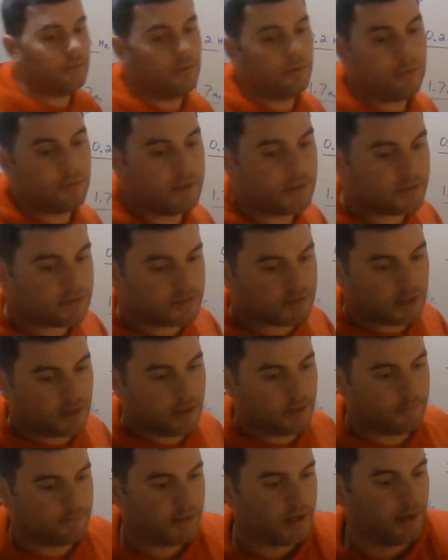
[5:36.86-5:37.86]
do this
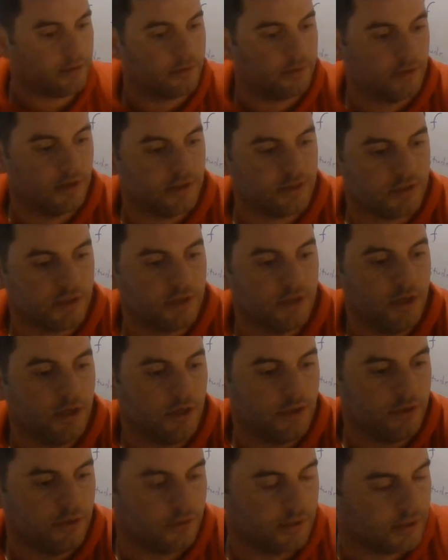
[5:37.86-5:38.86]
calculation,
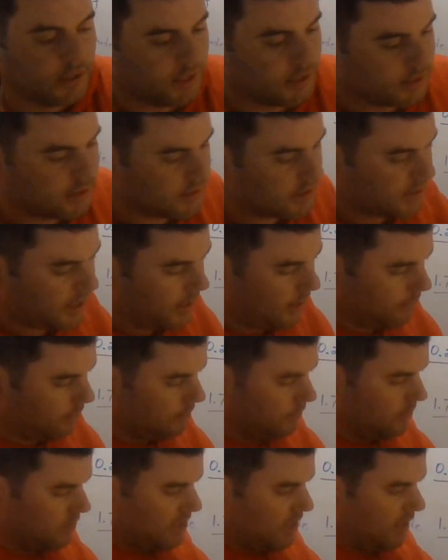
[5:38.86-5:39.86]
you're going to get the
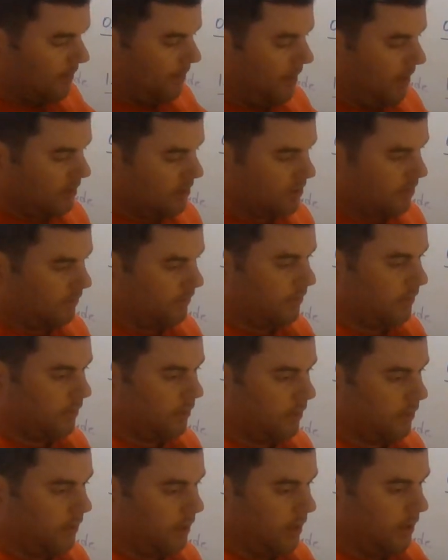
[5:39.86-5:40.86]
same answer
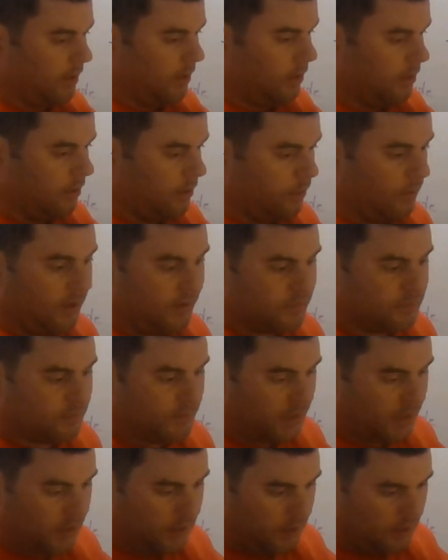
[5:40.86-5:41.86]
for wave
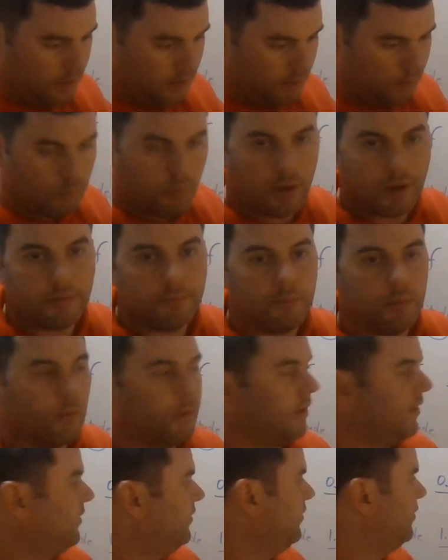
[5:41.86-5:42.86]
speed, 1.6